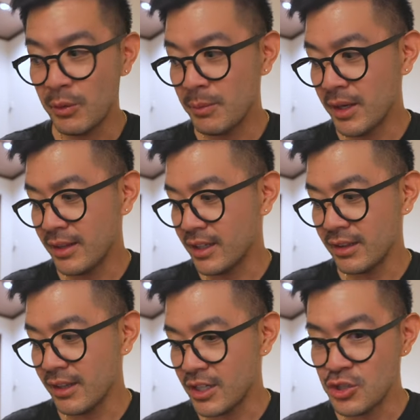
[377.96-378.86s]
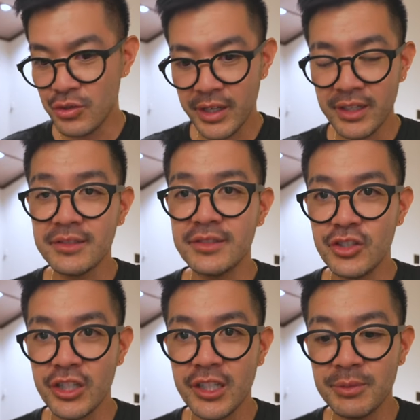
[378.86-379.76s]
And we bought like a lot of drinks,
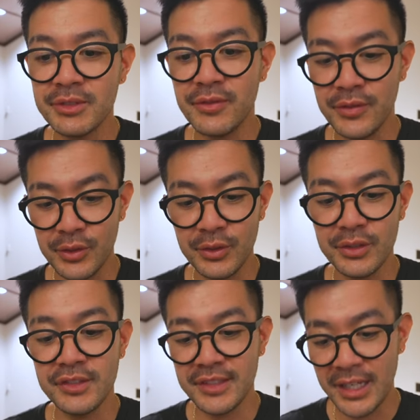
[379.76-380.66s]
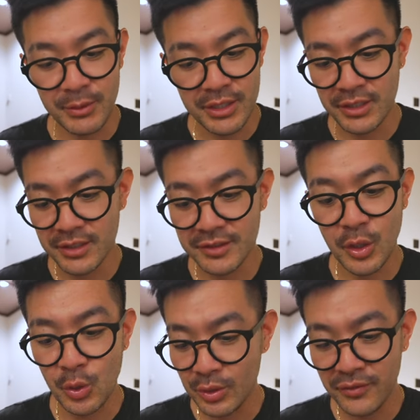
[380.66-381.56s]
chips, food, sandwiches,
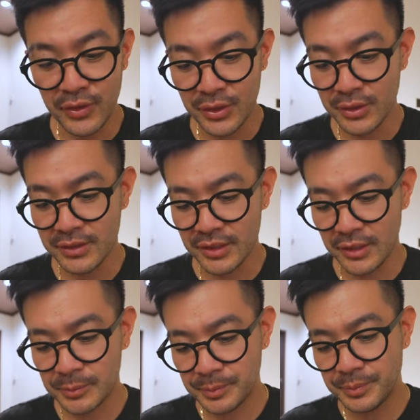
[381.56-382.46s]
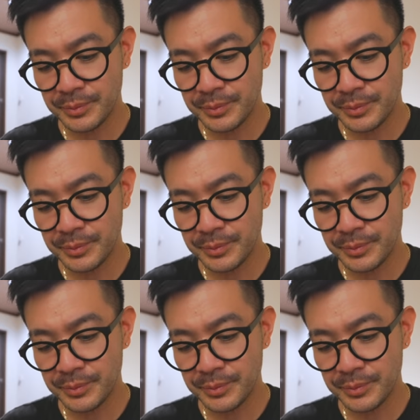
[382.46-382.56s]
cold food, so.